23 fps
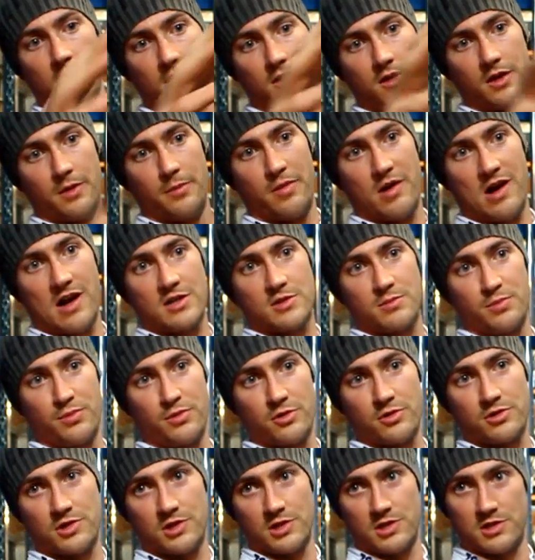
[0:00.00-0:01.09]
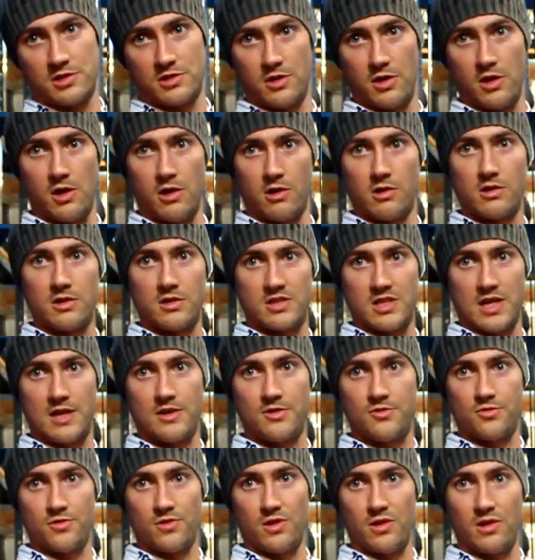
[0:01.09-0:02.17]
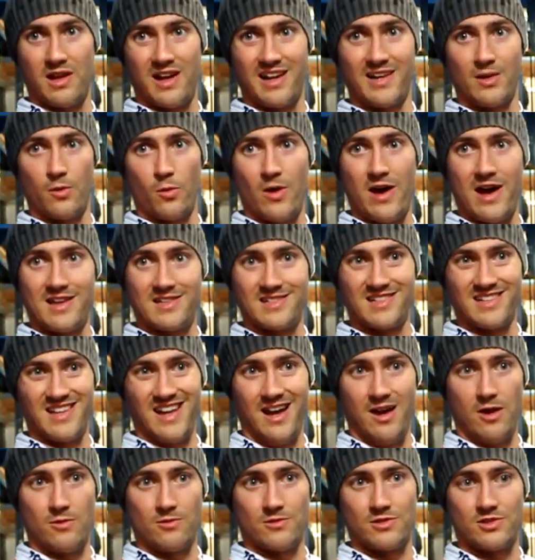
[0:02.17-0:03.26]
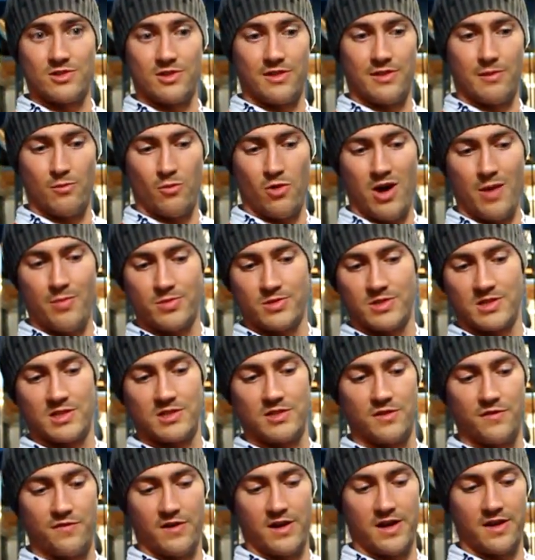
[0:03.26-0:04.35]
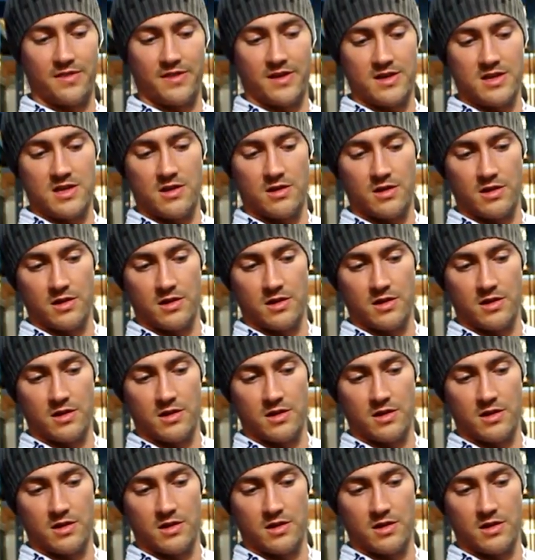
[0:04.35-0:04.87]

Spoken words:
your brass bush is no longer central and it wears it down. So then what happens is you find that